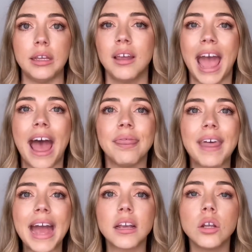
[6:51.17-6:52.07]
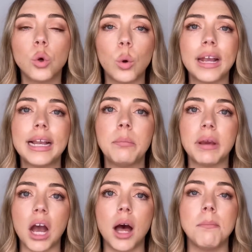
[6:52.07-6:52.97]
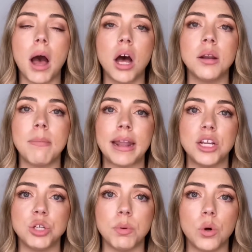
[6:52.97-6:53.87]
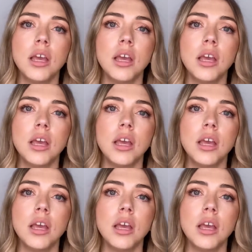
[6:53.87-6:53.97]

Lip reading: And that can quickly become unmanageable.